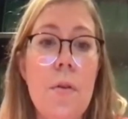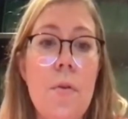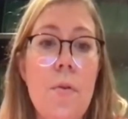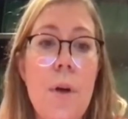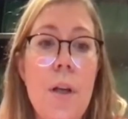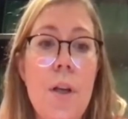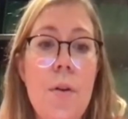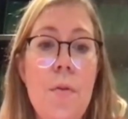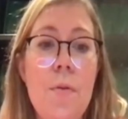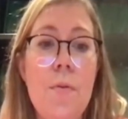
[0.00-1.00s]
when
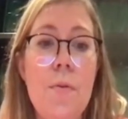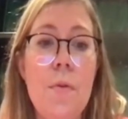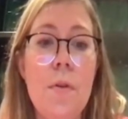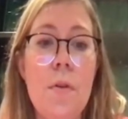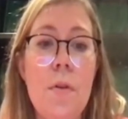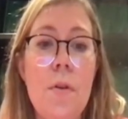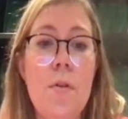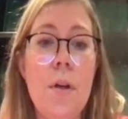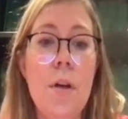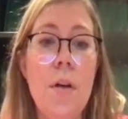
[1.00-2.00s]
you
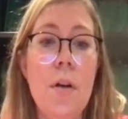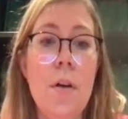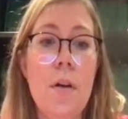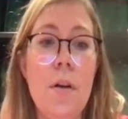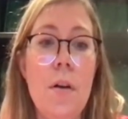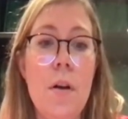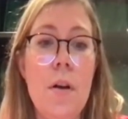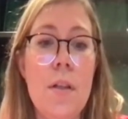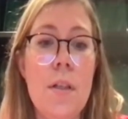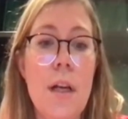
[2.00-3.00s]
look
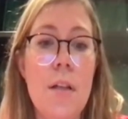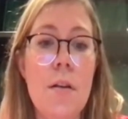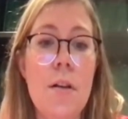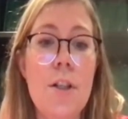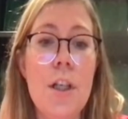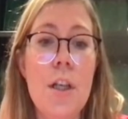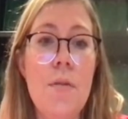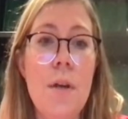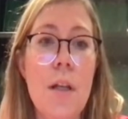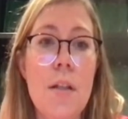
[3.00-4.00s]
at cytology,
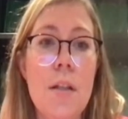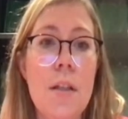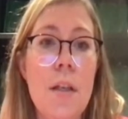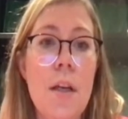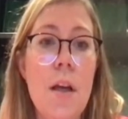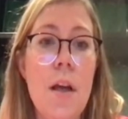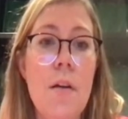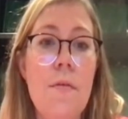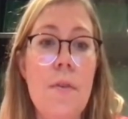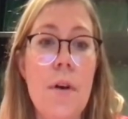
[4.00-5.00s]
you can see,
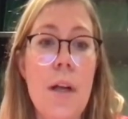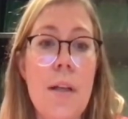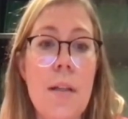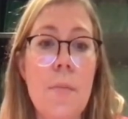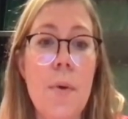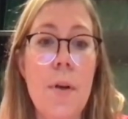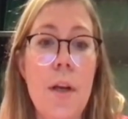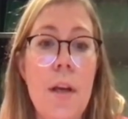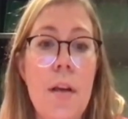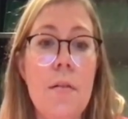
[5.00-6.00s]
for example,
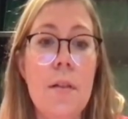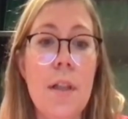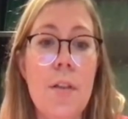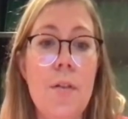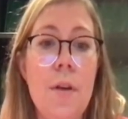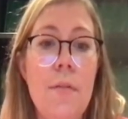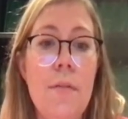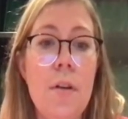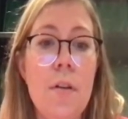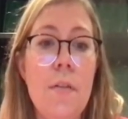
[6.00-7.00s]
here that you have a
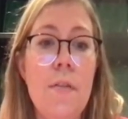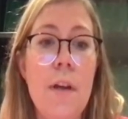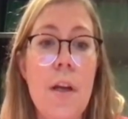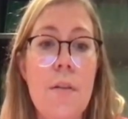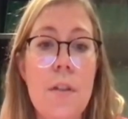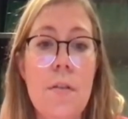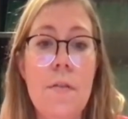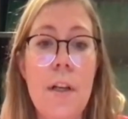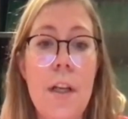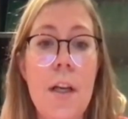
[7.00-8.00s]
lot of
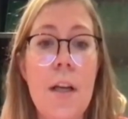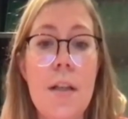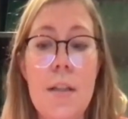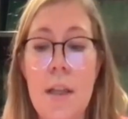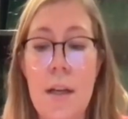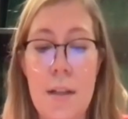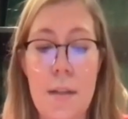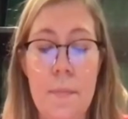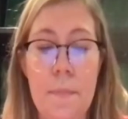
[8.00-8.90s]
eosinophilic cells.